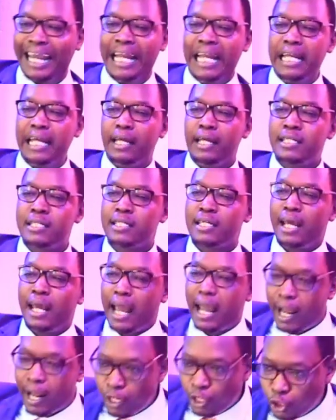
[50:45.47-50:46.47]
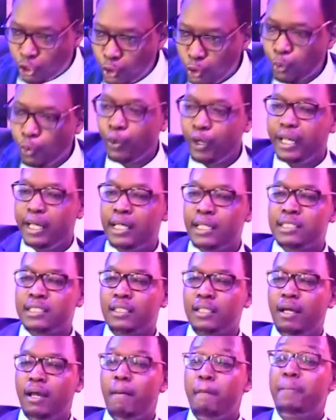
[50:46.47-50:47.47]
in it and through
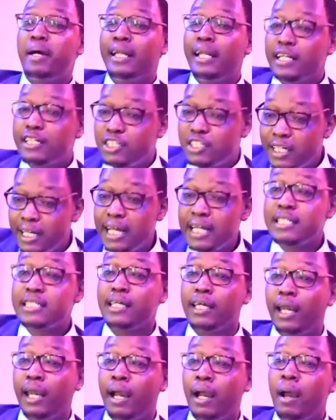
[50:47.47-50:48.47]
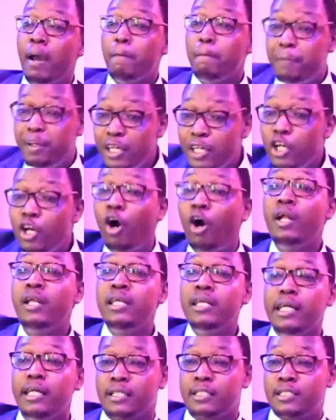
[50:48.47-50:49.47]
it, penetrating
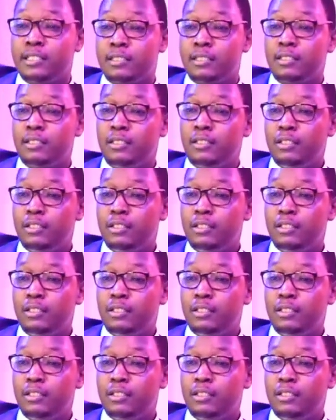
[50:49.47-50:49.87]
beyond it.